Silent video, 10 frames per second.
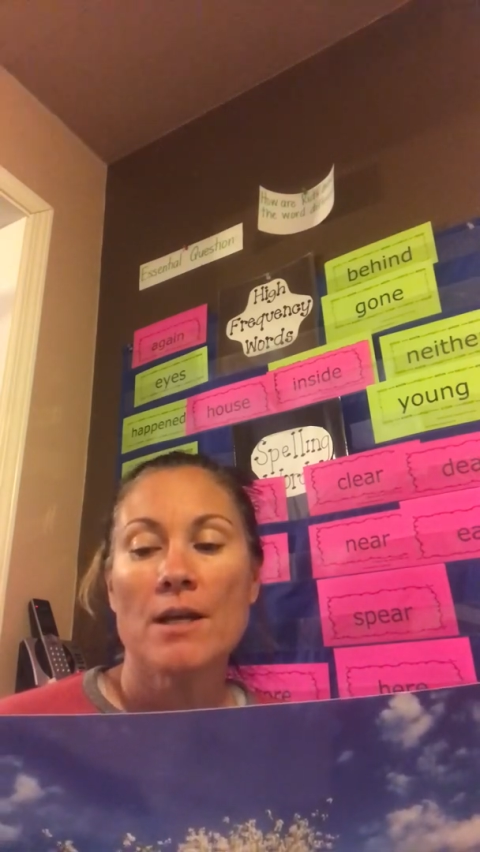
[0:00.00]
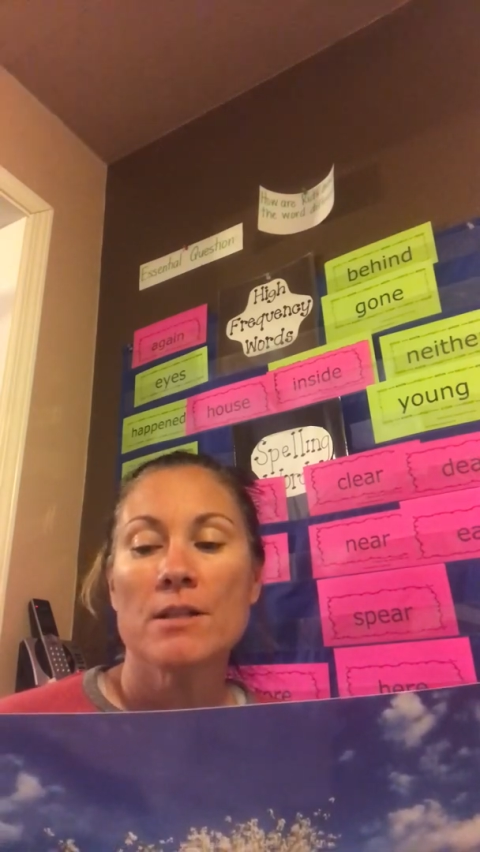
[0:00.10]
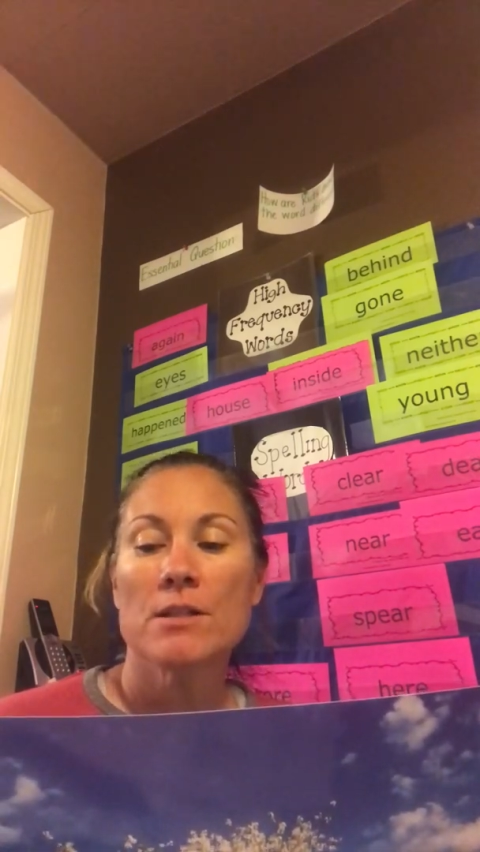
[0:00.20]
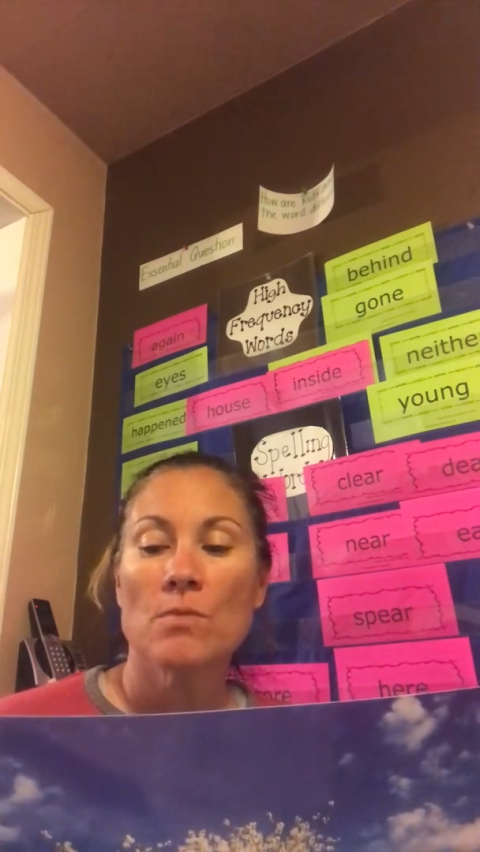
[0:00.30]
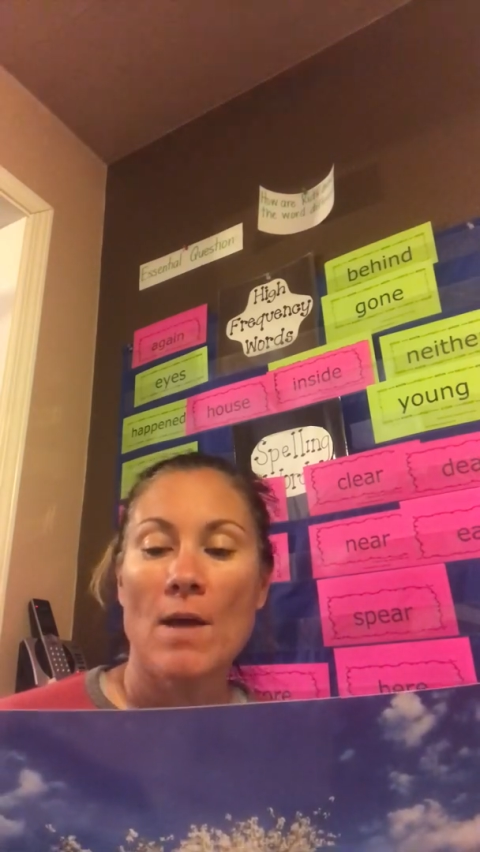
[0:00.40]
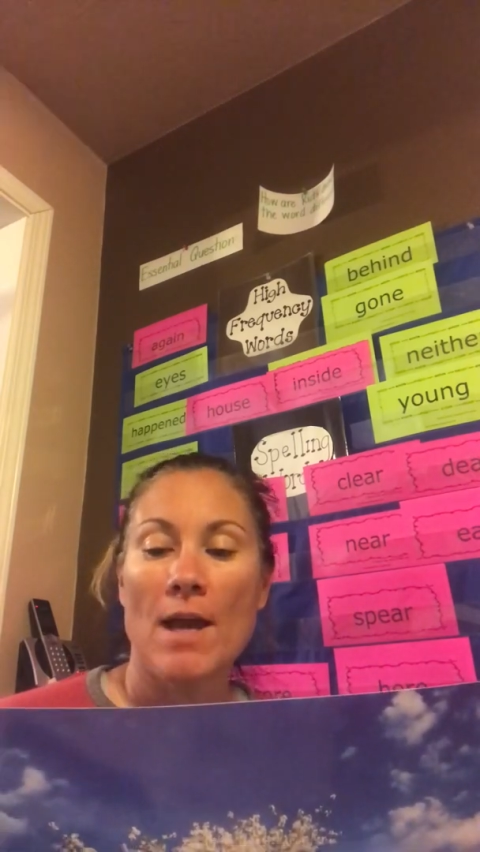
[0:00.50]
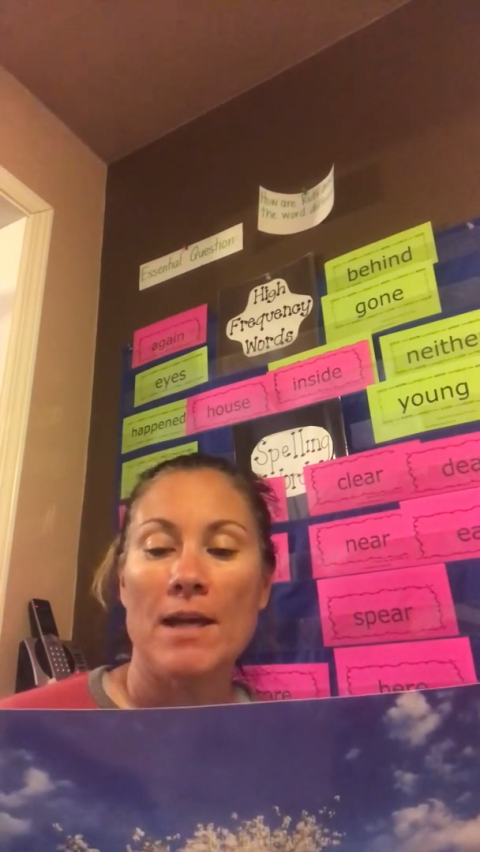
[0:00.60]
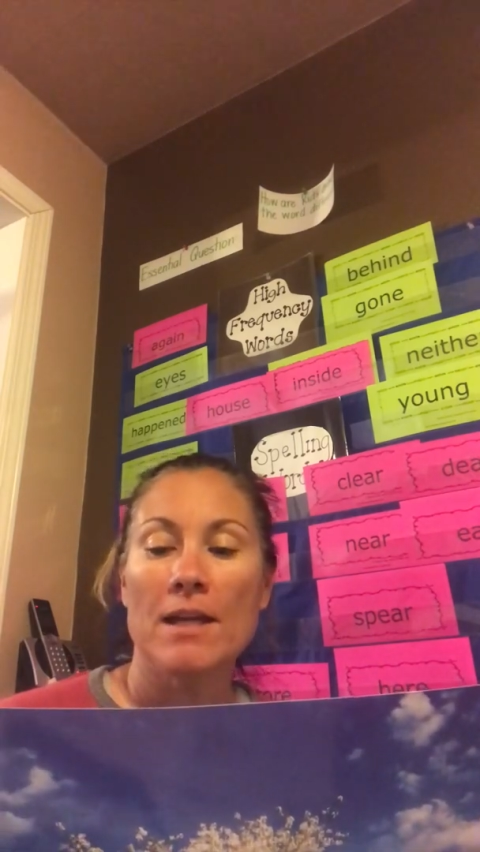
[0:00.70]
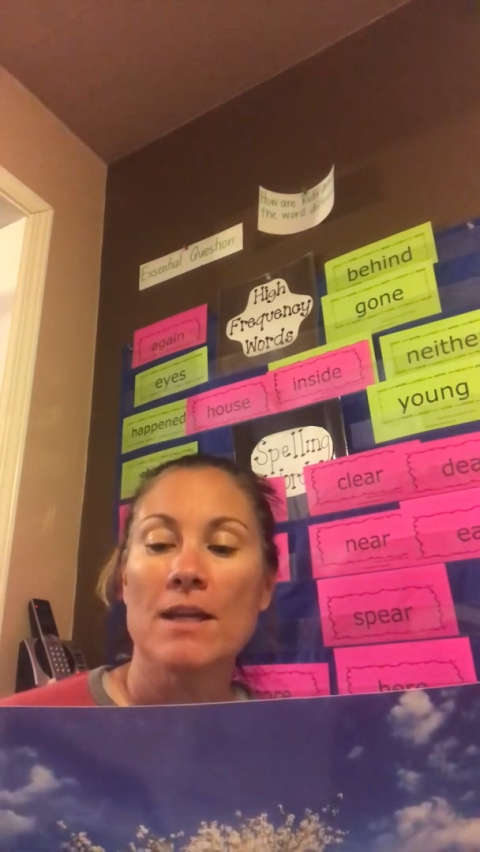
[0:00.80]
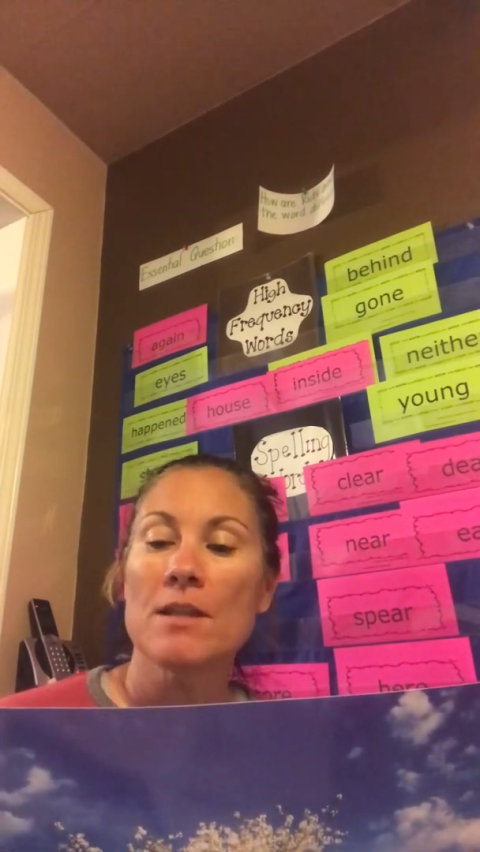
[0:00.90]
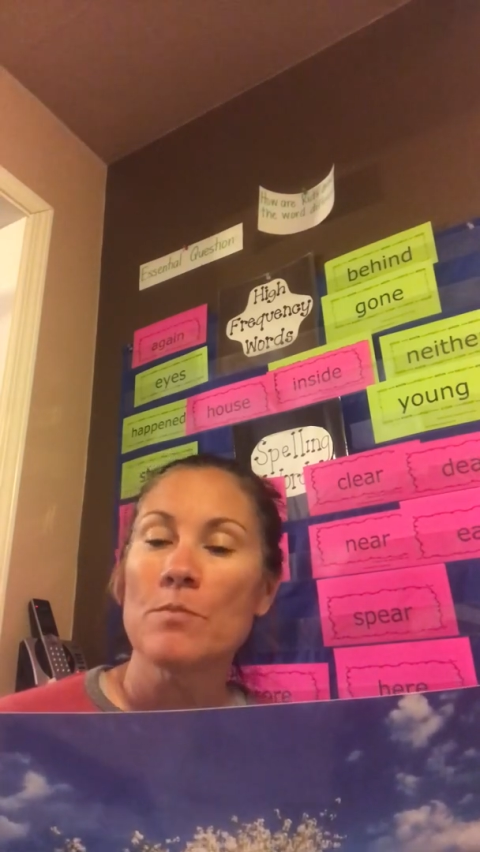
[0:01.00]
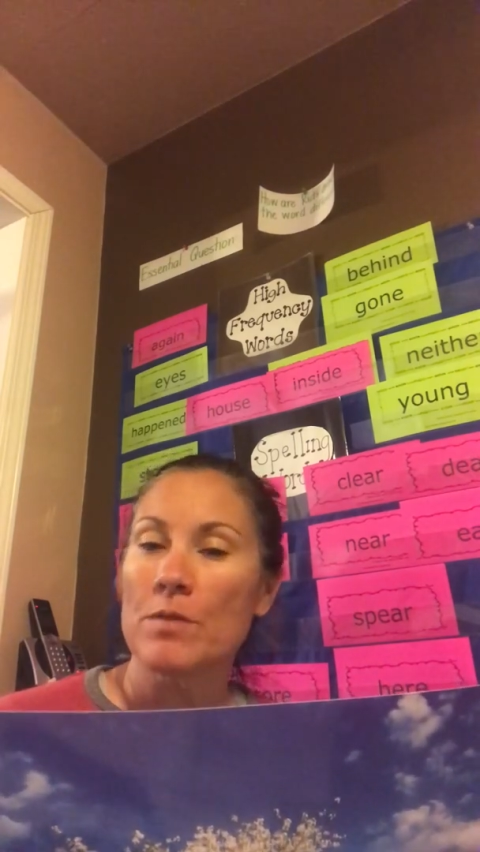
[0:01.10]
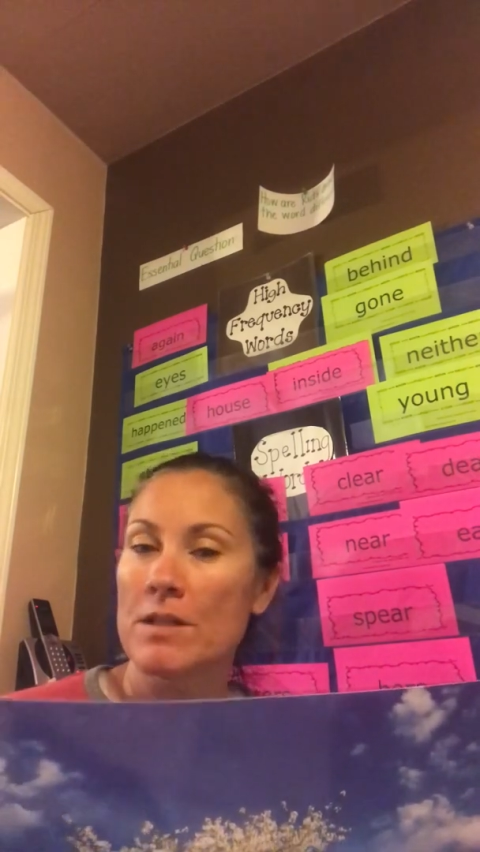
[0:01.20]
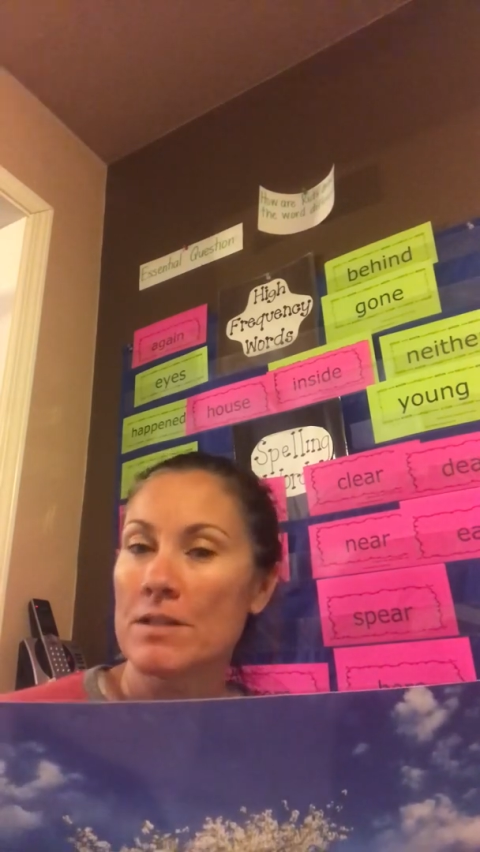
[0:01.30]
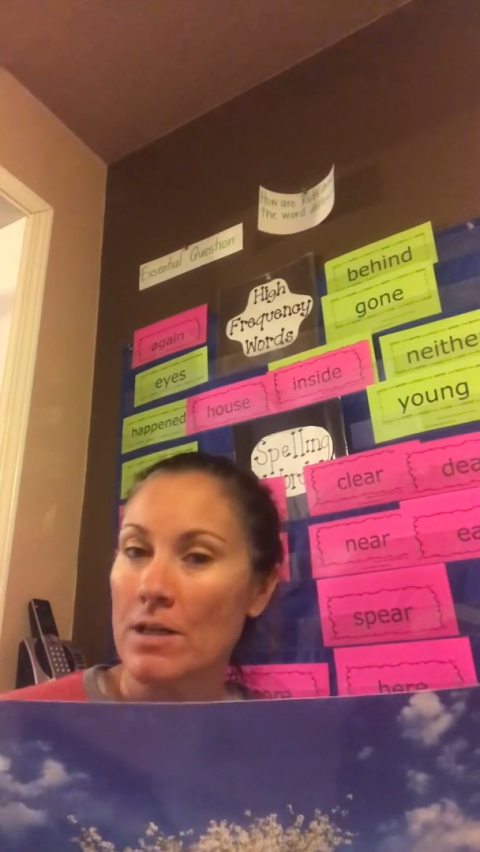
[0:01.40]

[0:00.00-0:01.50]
swaying in the breeze